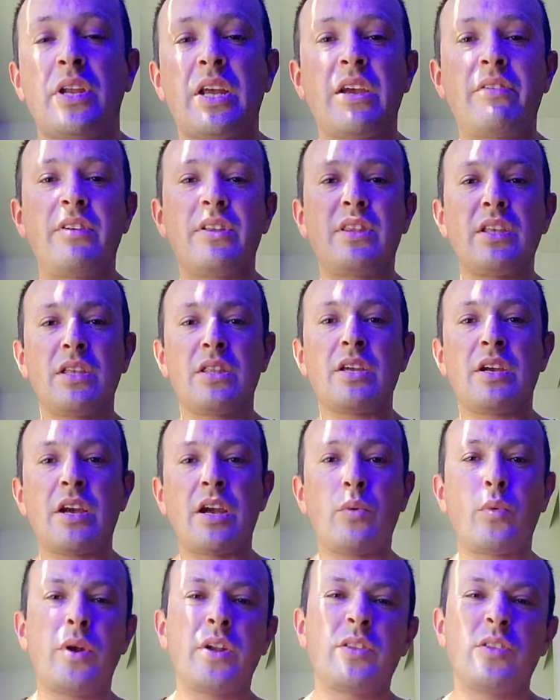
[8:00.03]
everything there, I
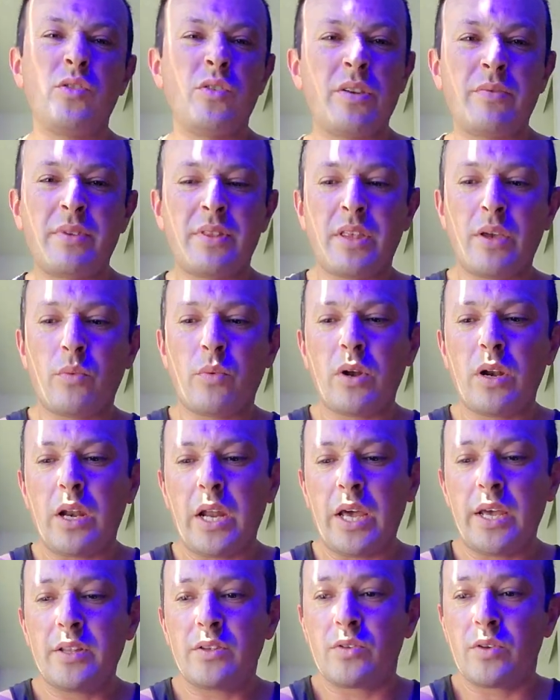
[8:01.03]
wanted to do everything one
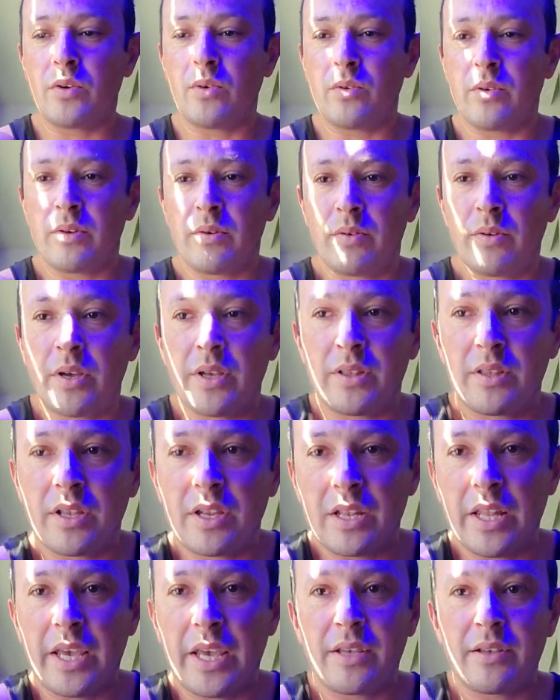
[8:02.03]
night, so I did
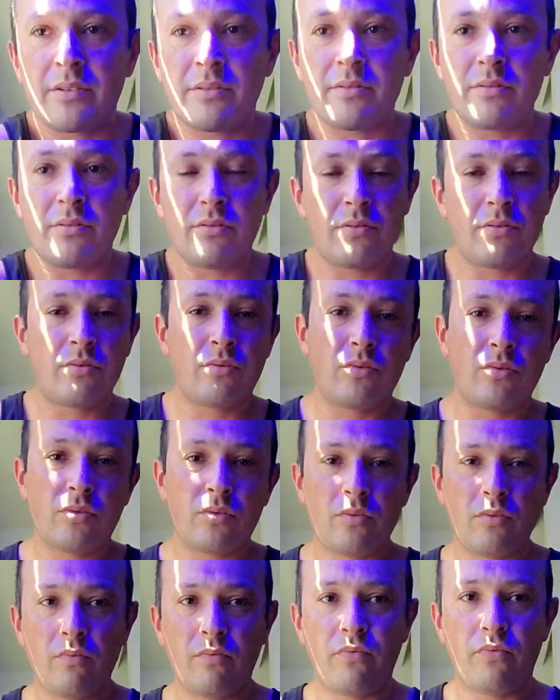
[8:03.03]
it like
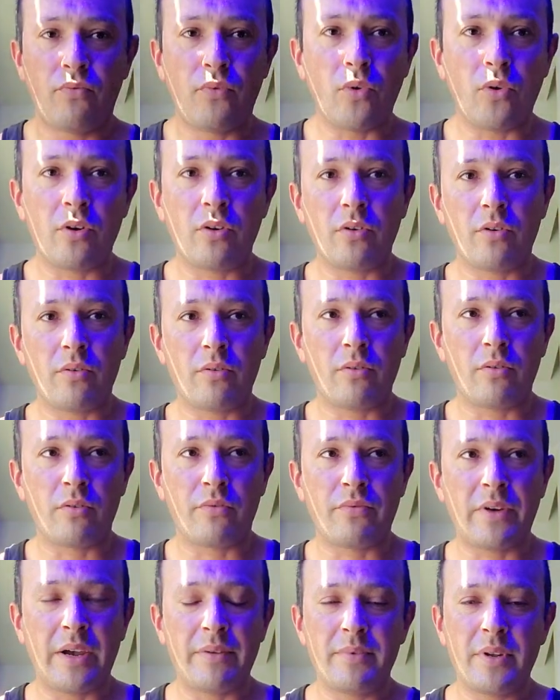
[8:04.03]
4 or
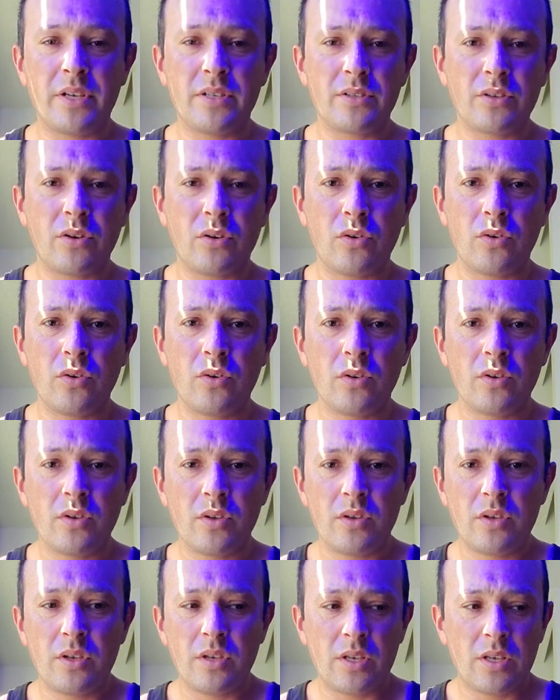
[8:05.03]
5 days ago,
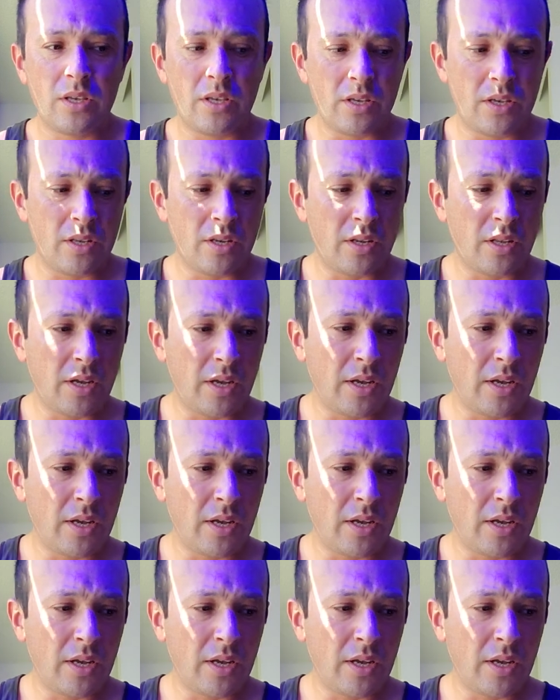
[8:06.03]
and